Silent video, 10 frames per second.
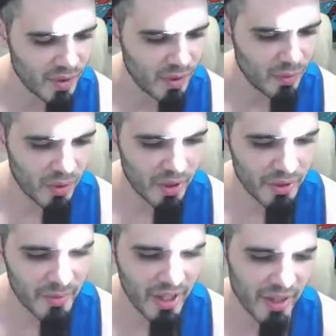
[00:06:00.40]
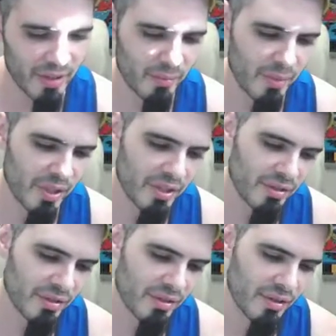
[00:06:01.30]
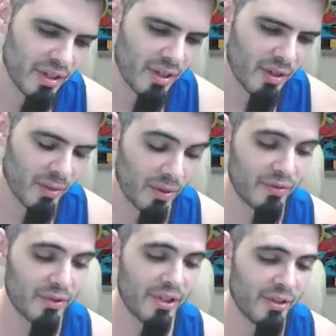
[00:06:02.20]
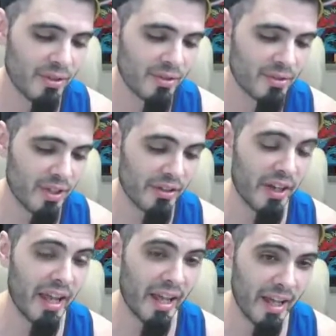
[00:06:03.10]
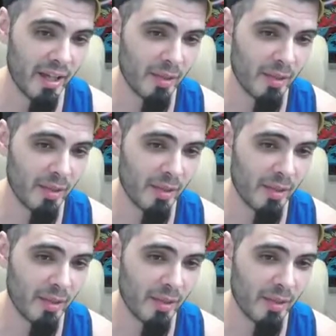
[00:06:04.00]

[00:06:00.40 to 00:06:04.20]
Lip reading: Wonder Man and Beast. Wolverine, Ghost Rider, and